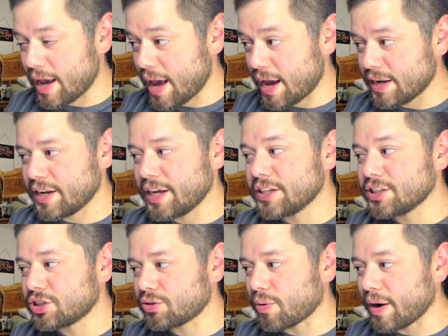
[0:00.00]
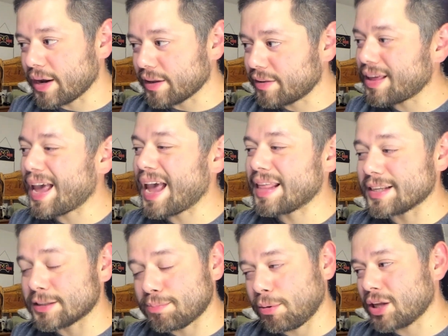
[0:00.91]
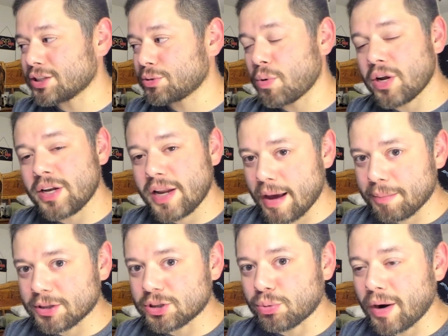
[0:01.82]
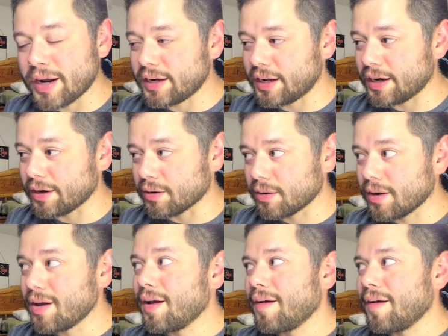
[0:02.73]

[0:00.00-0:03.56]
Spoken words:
18 strength and this +1 damage right here,